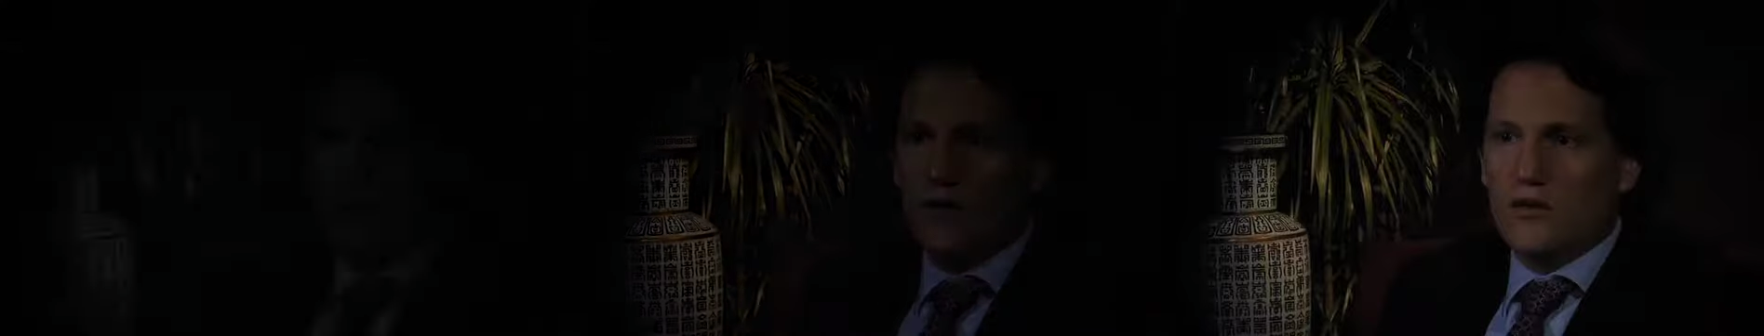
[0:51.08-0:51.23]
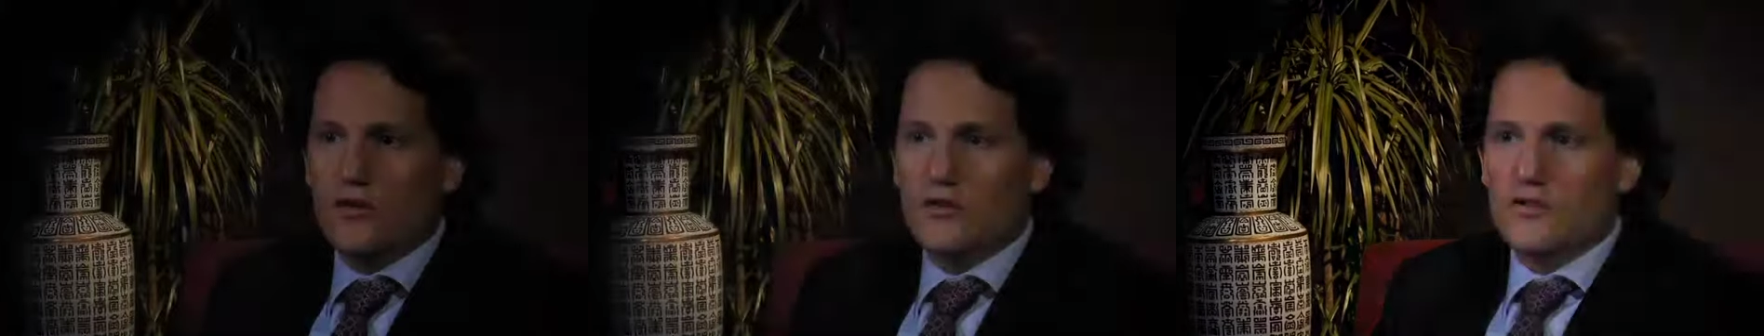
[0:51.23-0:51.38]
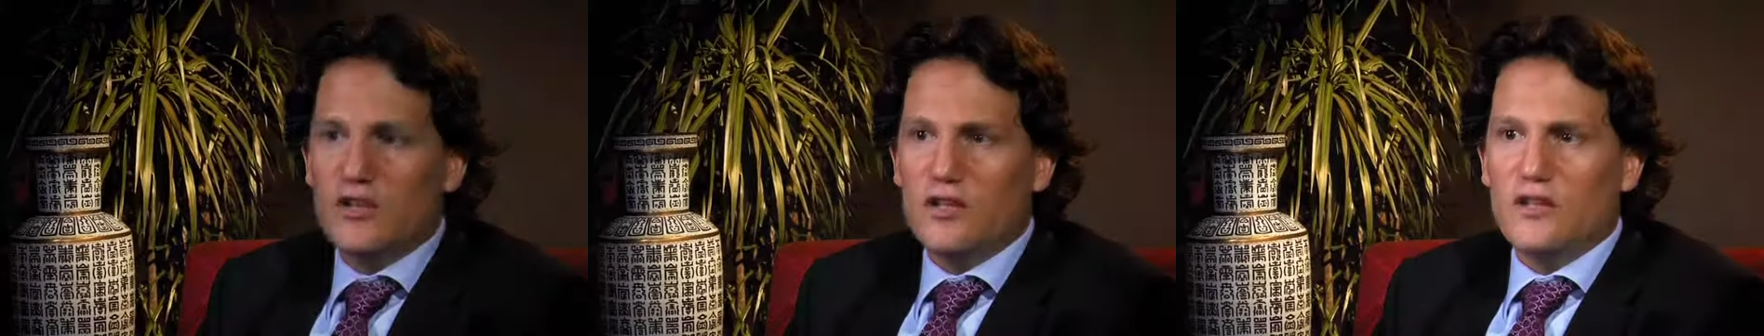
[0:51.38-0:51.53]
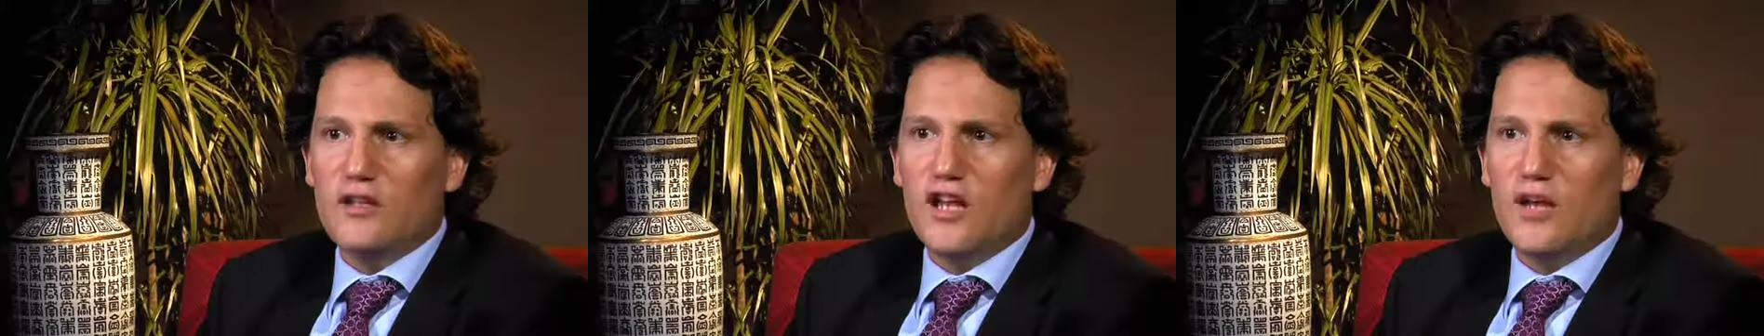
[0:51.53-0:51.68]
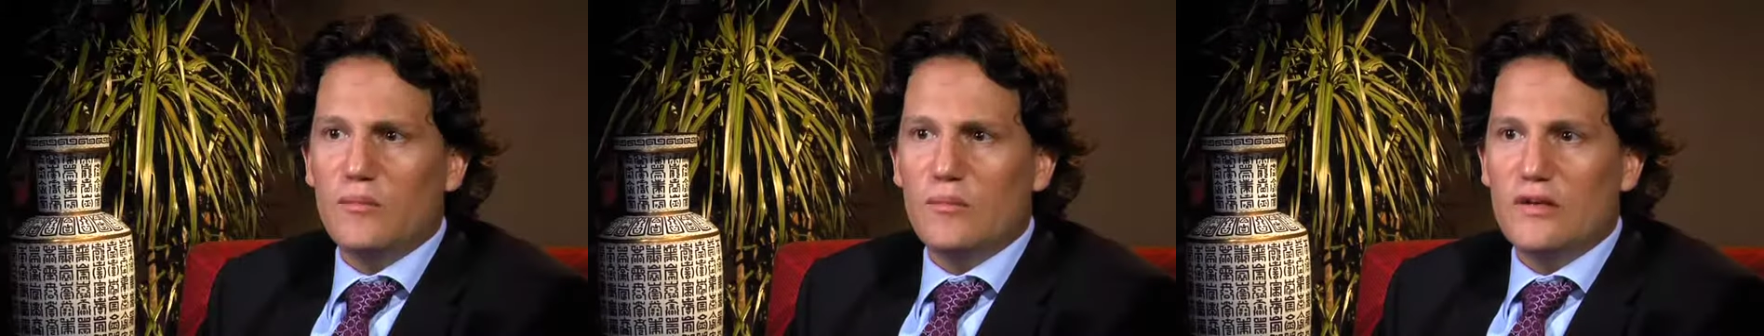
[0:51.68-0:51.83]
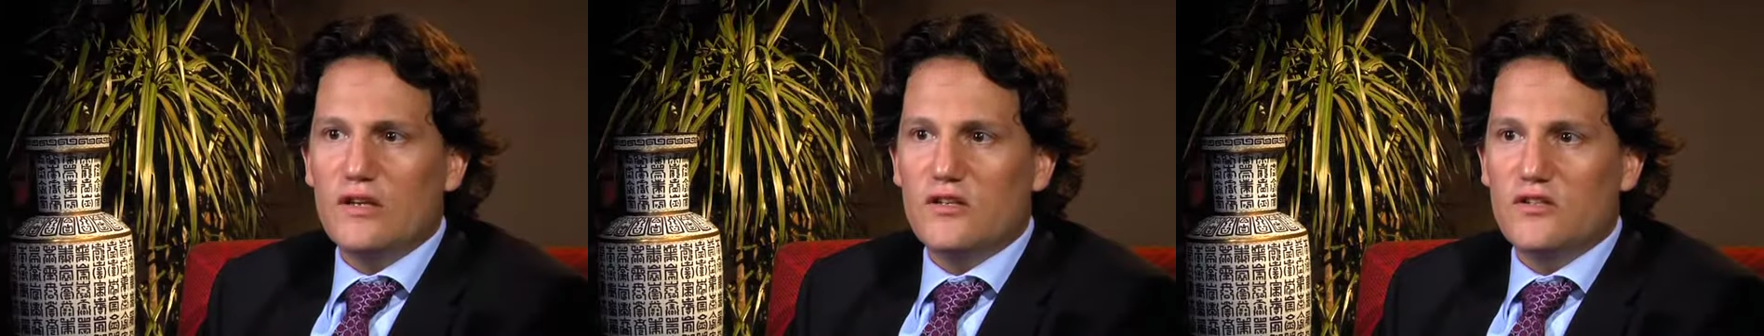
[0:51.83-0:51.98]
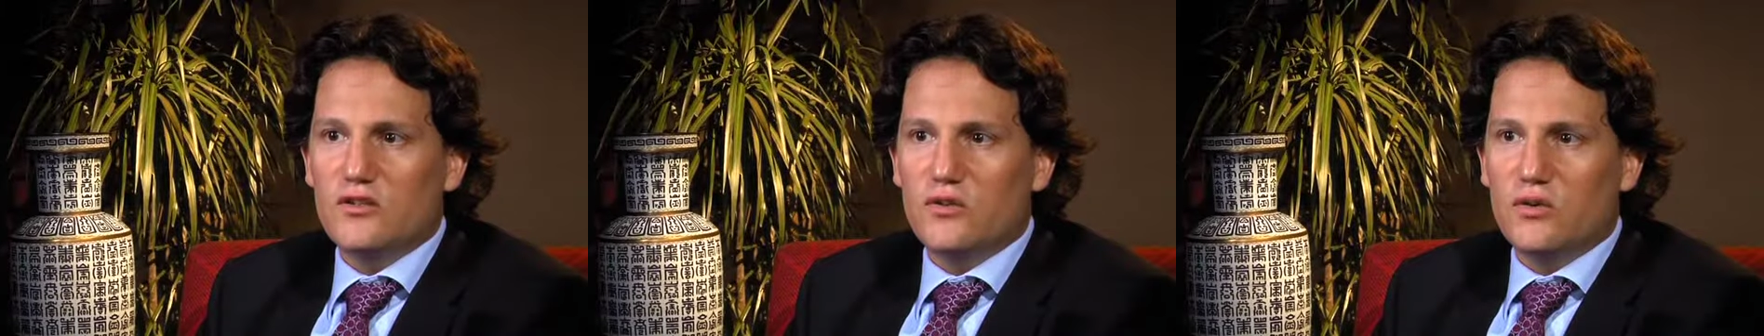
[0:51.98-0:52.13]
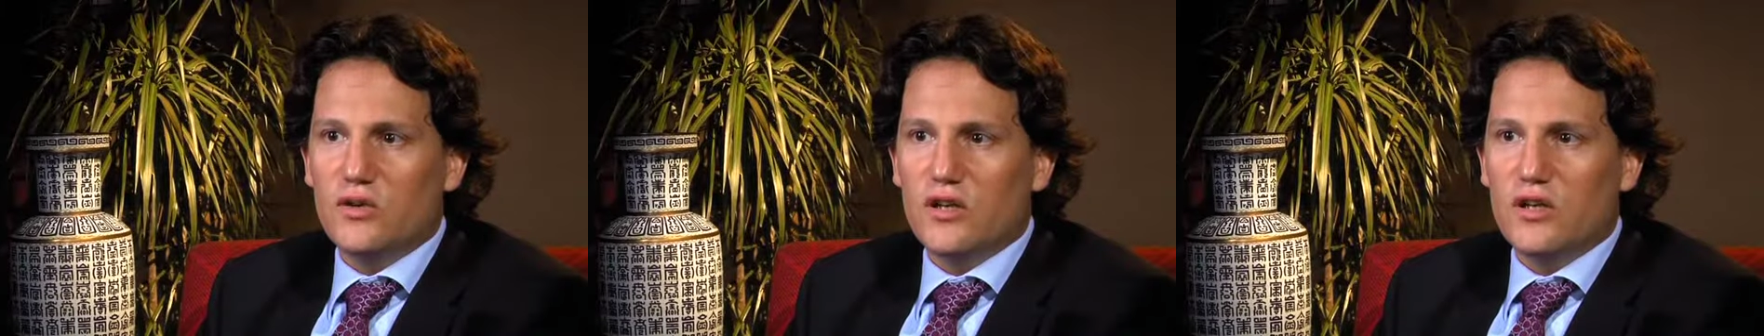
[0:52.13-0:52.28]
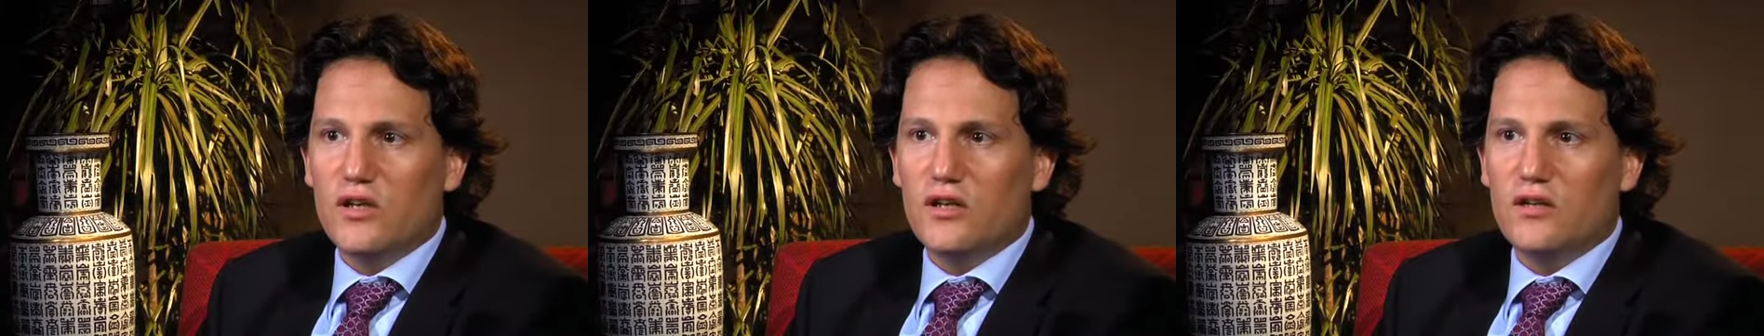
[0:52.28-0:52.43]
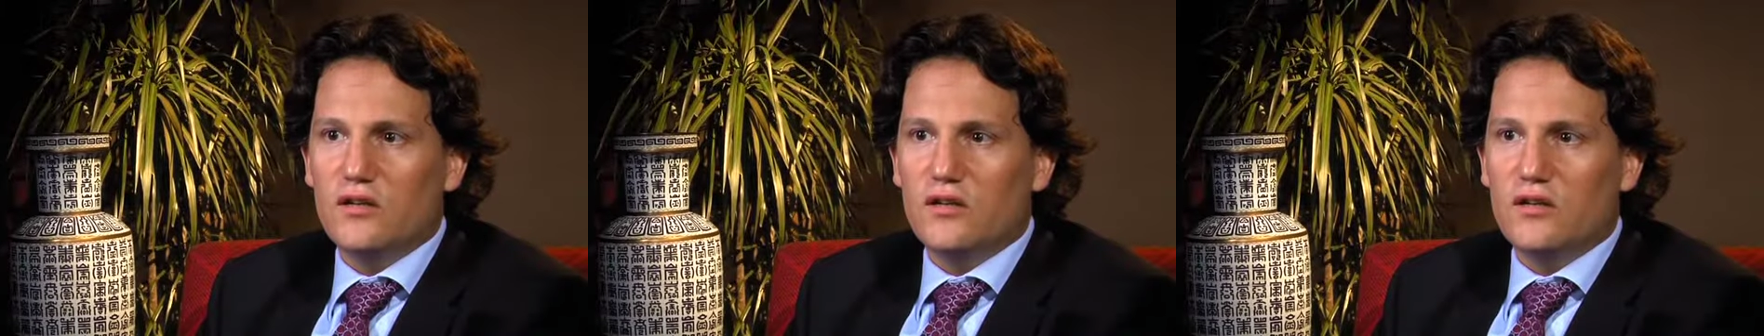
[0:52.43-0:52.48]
New Zealand companies looking